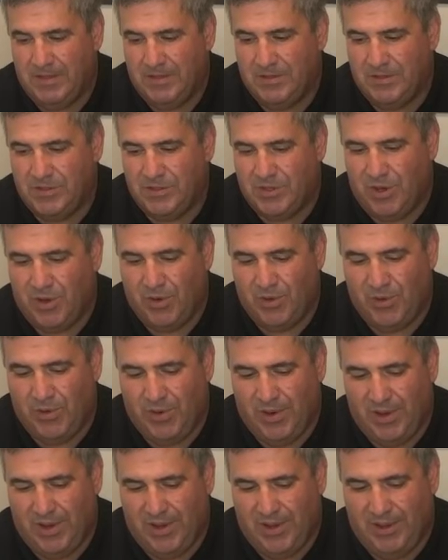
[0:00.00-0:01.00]

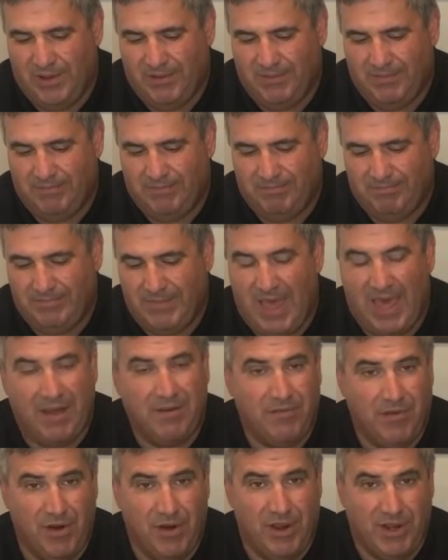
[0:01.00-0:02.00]
So not a
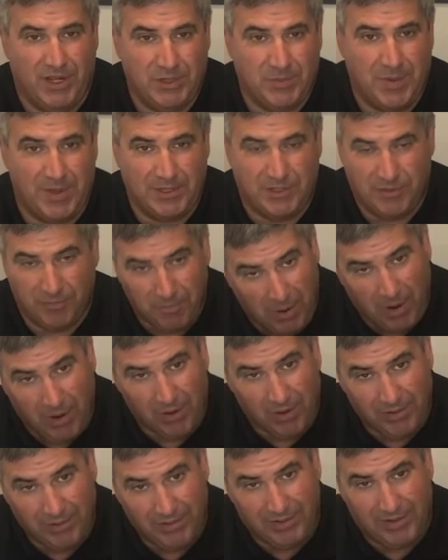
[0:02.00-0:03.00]
very expensive
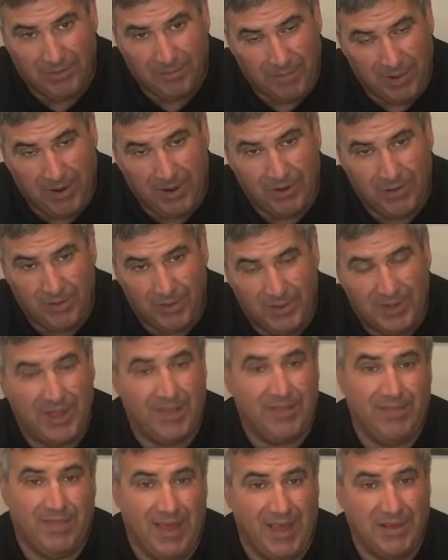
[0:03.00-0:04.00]
part compared to a
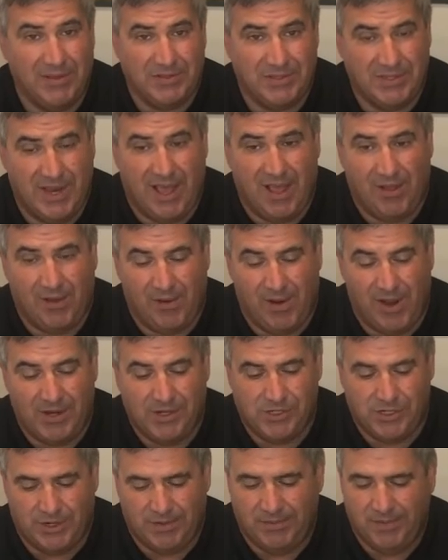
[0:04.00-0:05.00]
$10,000
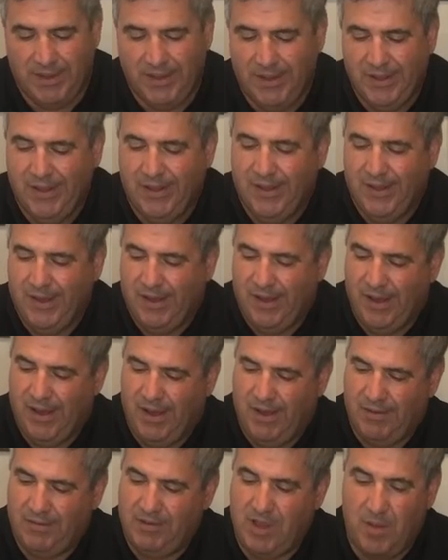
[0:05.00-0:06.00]
engine.
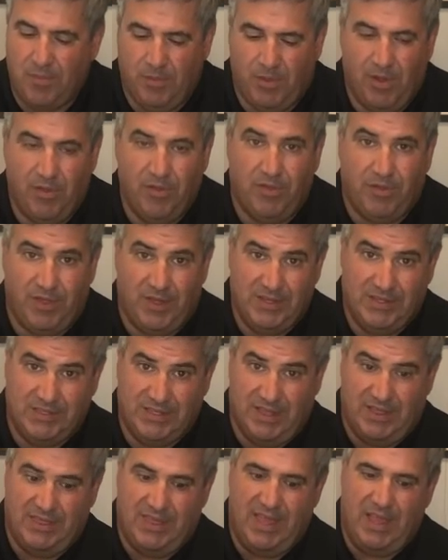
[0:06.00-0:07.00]
A couple other things
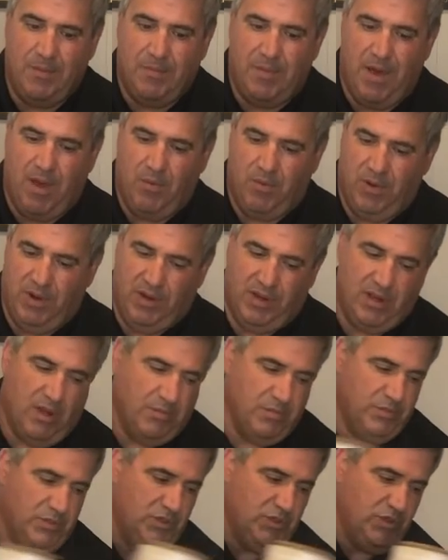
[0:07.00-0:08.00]
to think about when it
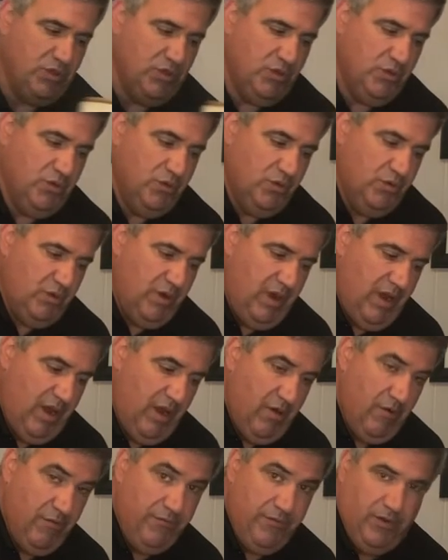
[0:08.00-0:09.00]
comes to
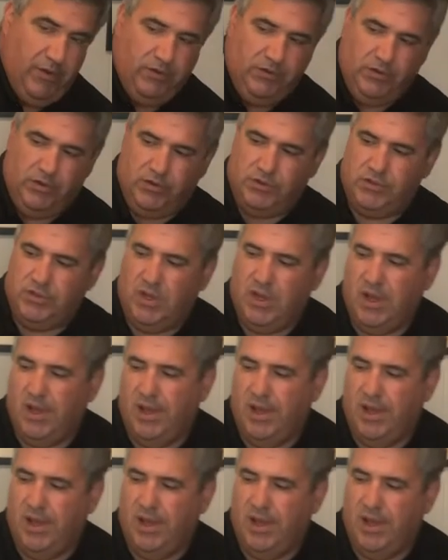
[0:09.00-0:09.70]
air filters.